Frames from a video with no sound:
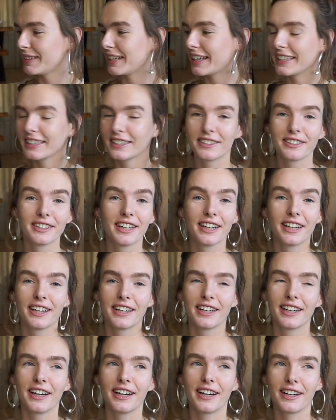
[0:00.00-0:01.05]
Like
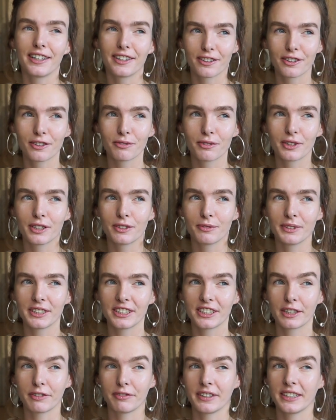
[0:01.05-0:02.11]
another one
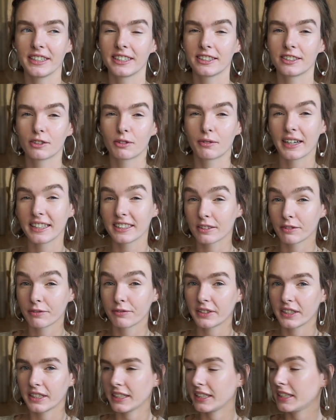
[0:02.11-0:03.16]
which I think is quite a
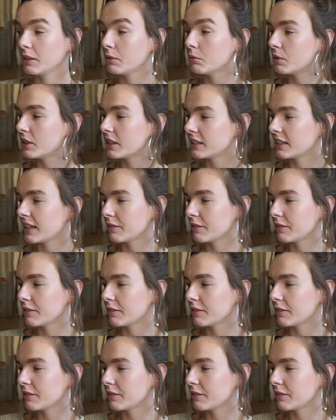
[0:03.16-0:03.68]
finicky one.